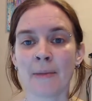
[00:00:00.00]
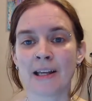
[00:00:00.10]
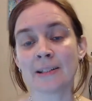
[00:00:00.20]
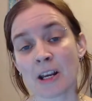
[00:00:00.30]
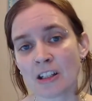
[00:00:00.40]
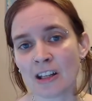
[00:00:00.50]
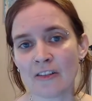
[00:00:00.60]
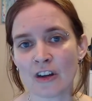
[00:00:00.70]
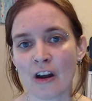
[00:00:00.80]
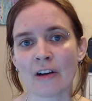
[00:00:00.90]
especially
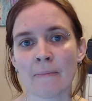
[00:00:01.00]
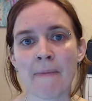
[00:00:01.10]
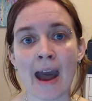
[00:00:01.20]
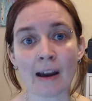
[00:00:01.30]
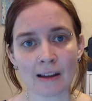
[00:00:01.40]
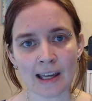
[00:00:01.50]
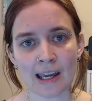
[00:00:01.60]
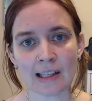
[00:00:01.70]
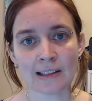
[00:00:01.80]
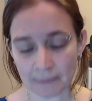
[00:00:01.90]
if you have a matte
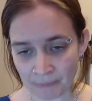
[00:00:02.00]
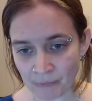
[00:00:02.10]
glaze.